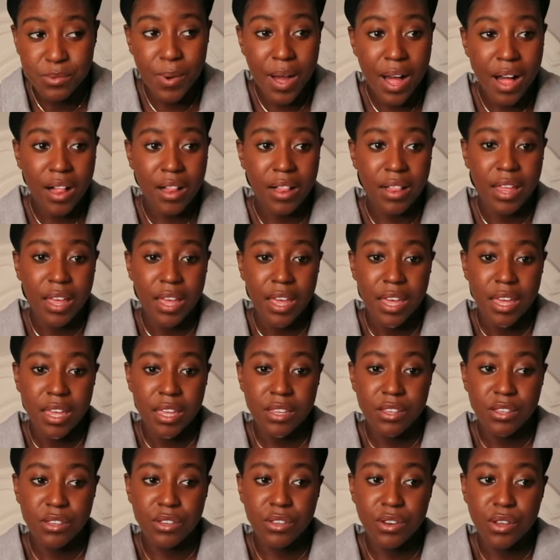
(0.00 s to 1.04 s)
well,
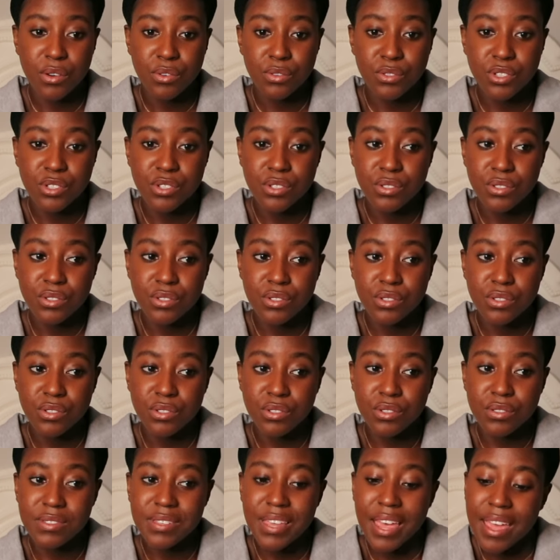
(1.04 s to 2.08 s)
you know, just
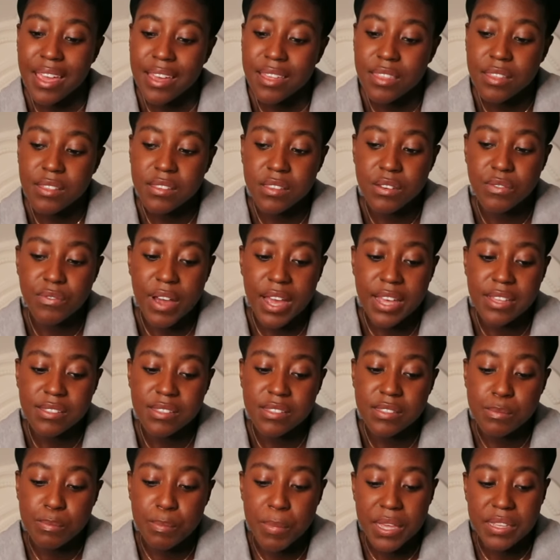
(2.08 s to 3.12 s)
take this advice
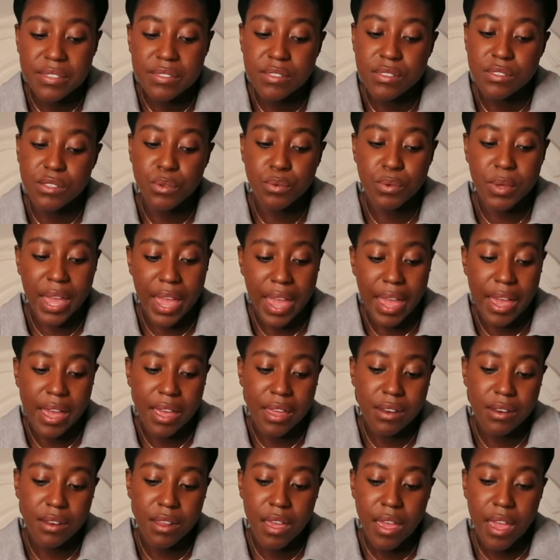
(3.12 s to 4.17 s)
as best as you
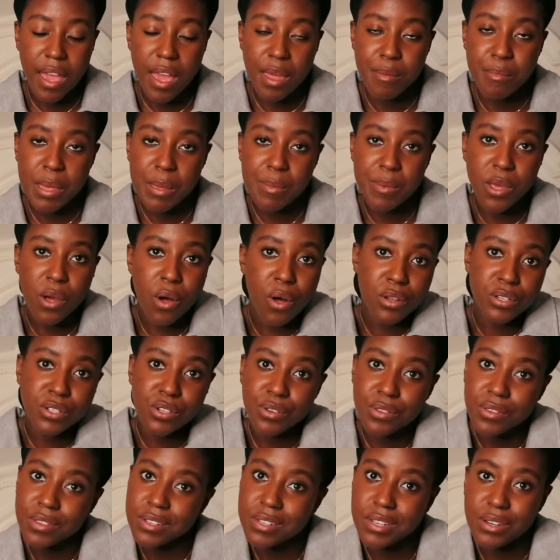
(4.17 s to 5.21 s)
can and maybe
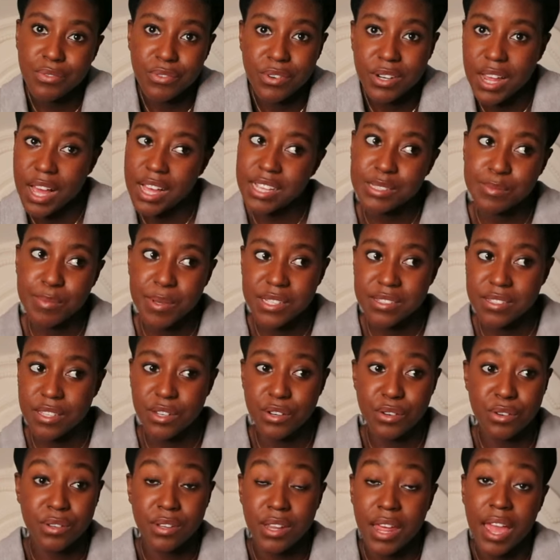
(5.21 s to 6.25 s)
alter the different aspects in
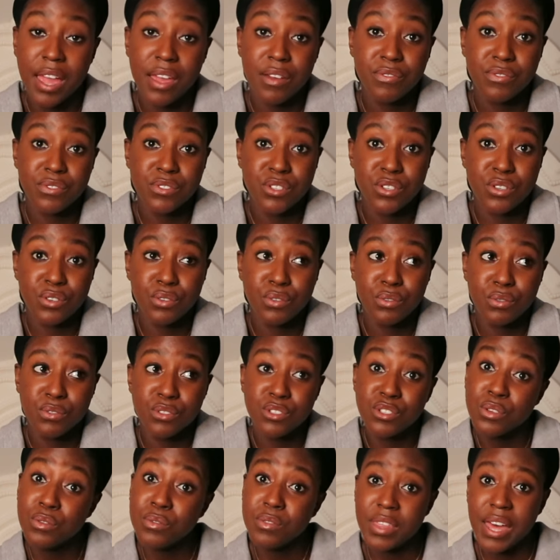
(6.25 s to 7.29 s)
your life to
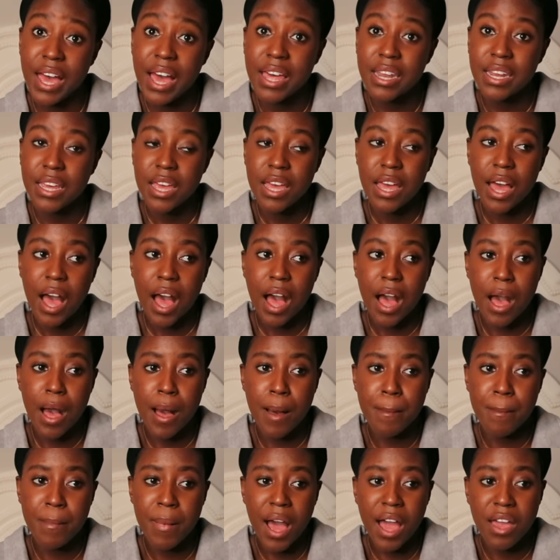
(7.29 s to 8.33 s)
suit that.
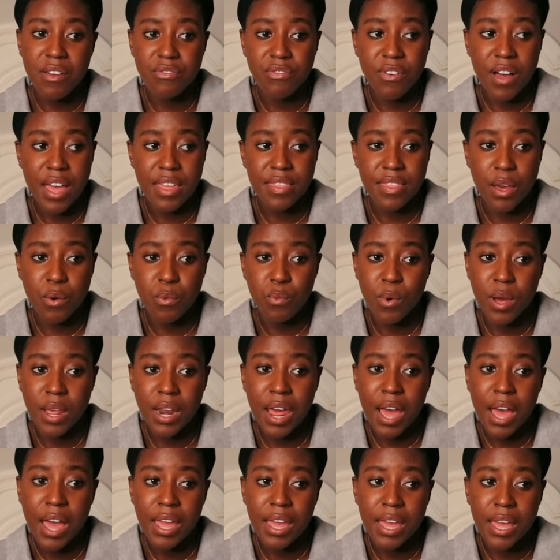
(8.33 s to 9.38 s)
Um, I find that when
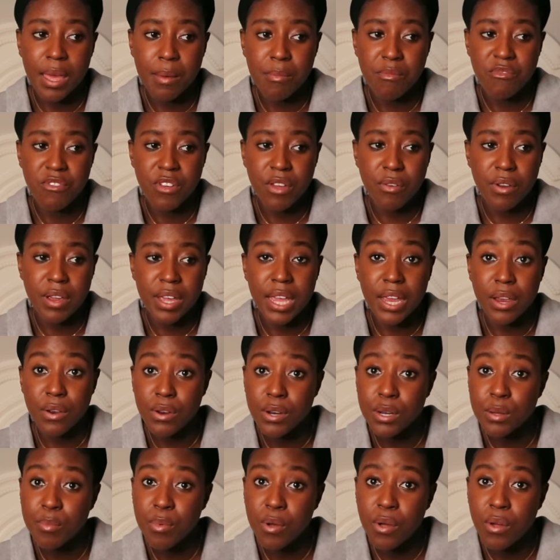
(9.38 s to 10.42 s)
I am very
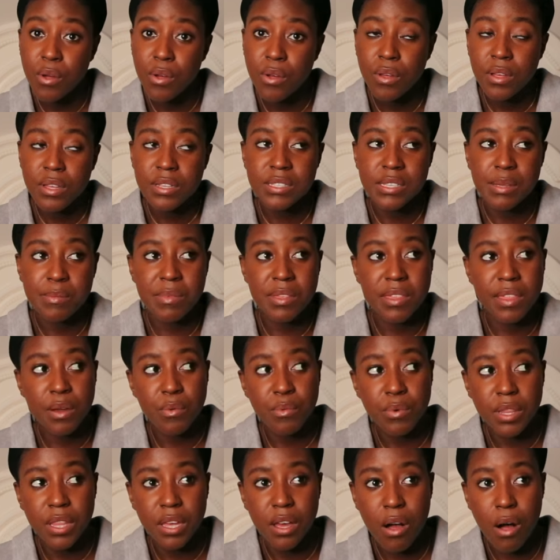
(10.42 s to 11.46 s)
irritable, something that
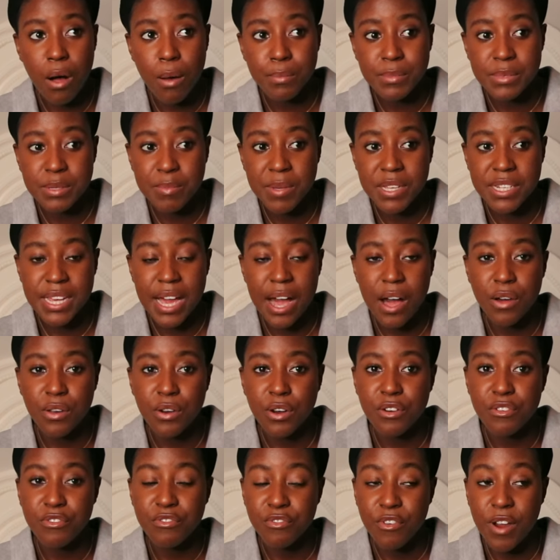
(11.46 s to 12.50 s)
really calms me down
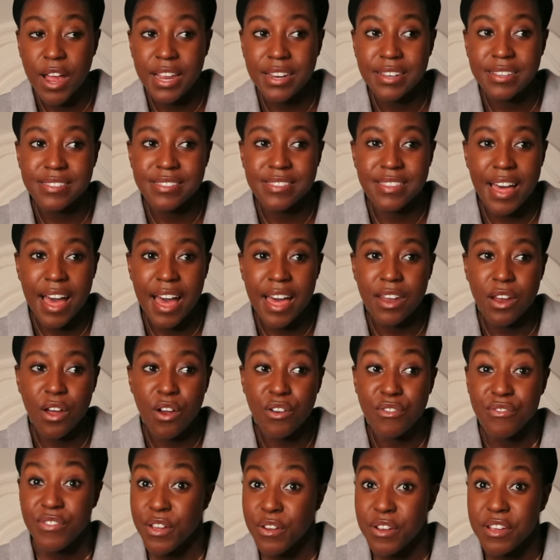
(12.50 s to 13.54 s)
are friends that
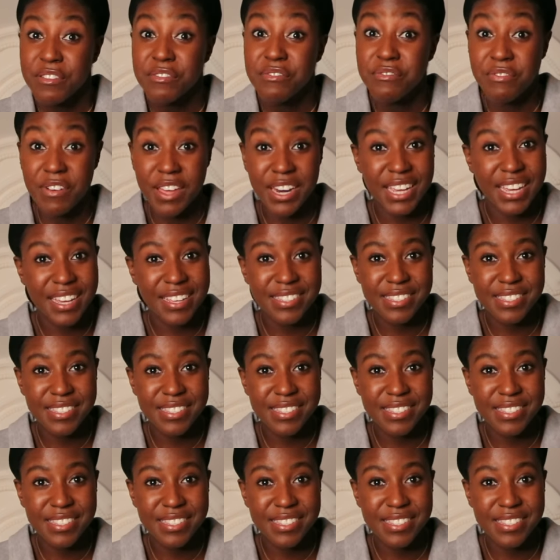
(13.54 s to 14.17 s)
are very funny.